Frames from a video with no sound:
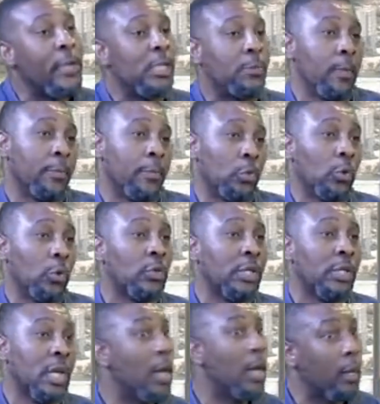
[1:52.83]
people to actually
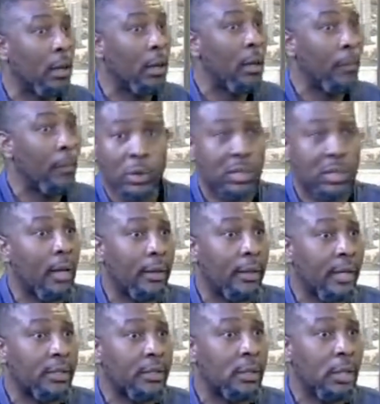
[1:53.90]
say, hey, political
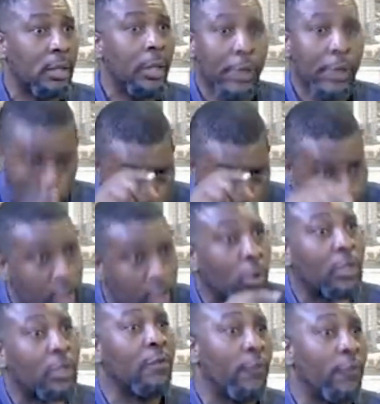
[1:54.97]
leaders, you need to
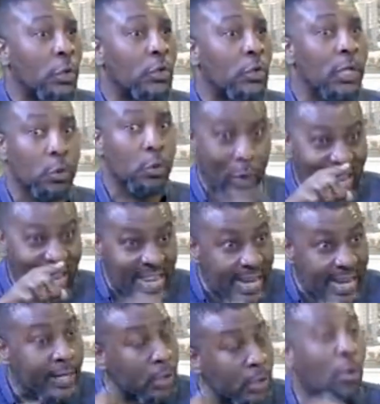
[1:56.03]
actually focus on this. We
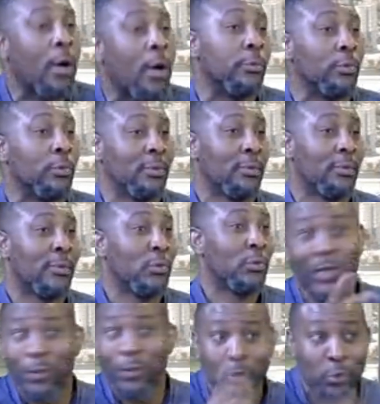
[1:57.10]
need this to happen.
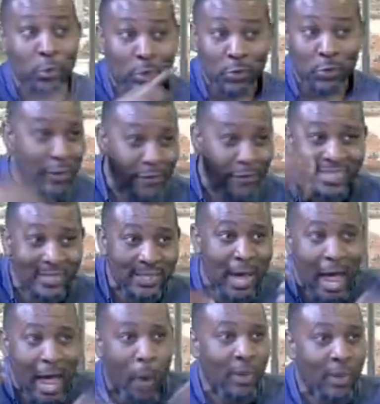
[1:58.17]
So we should reverse
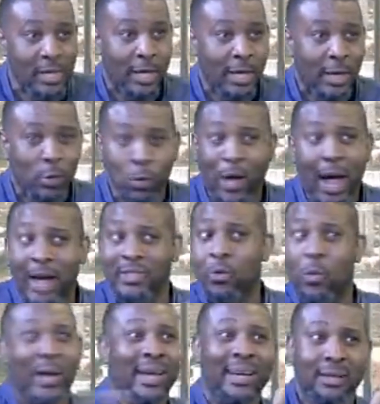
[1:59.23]
our thinking, not asking
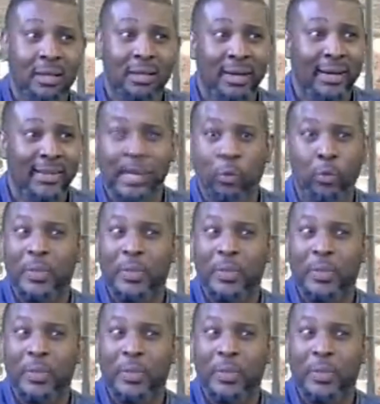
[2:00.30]
whether they will be